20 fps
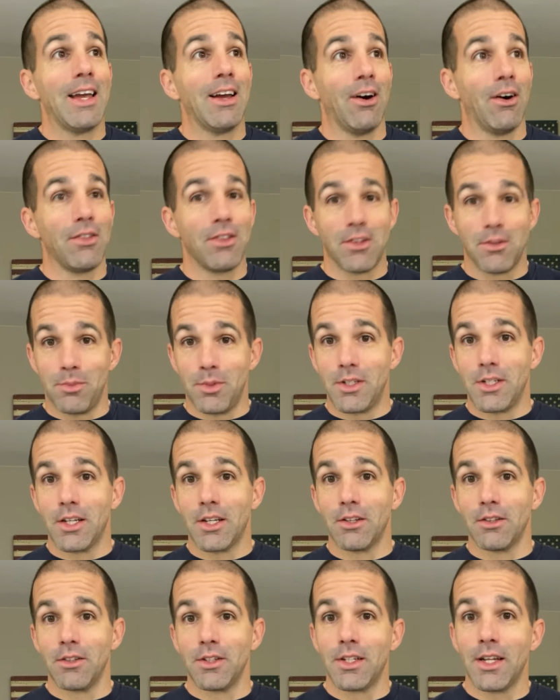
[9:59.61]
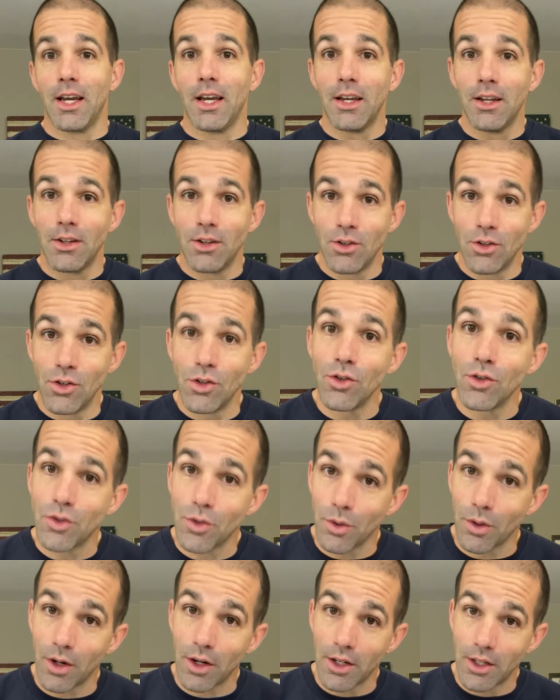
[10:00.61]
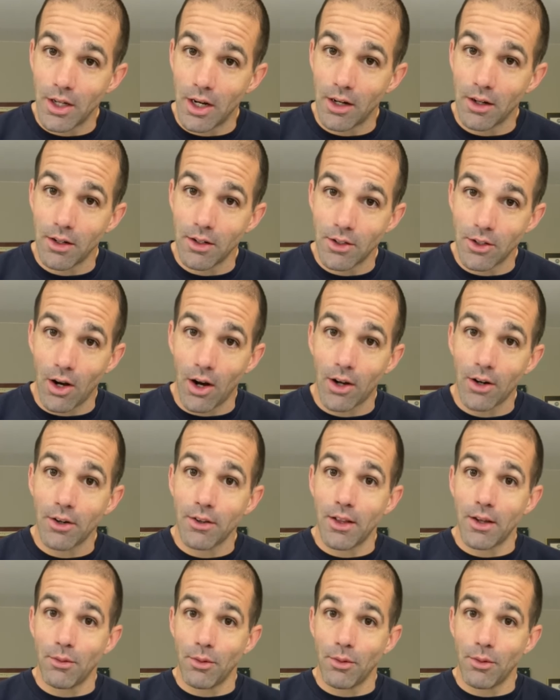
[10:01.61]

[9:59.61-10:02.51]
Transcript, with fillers: on this particular day, due to our young daughter that